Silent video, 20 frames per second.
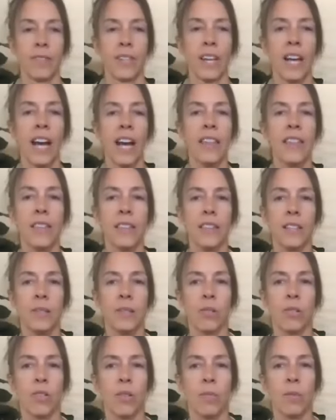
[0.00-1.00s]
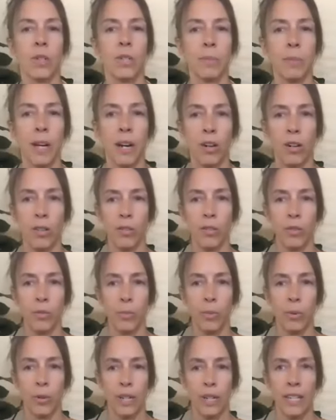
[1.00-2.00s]
I think that's one of the most powerful
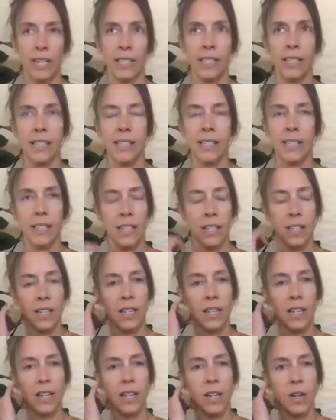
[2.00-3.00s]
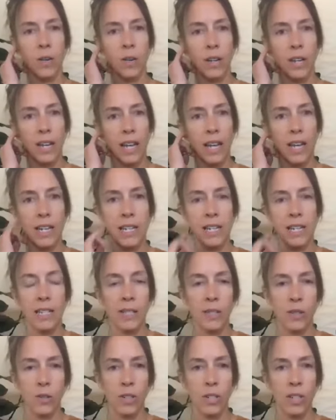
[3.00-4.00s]
points, in any
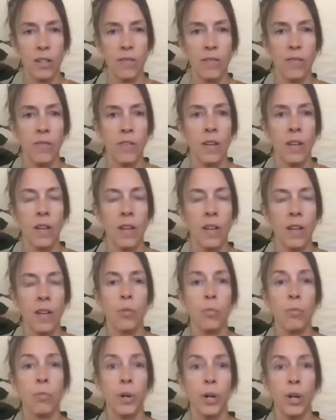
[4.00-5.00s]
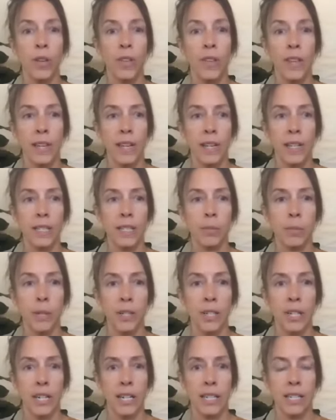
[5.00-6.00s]
sort of birthing
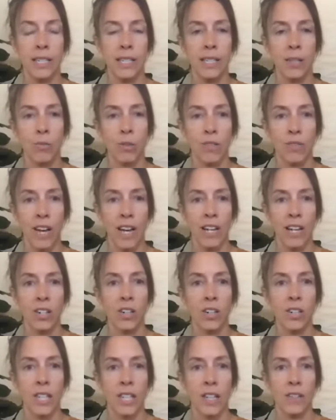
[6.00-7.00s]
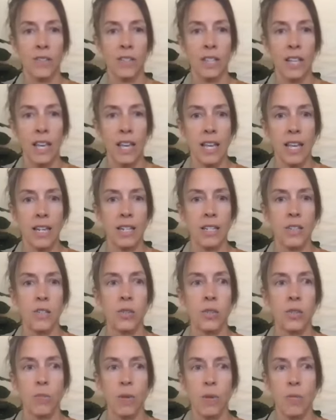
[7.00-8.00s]
experience that we find ourselves in, is
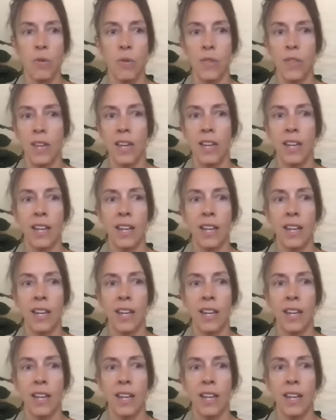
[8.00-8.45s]
to remember that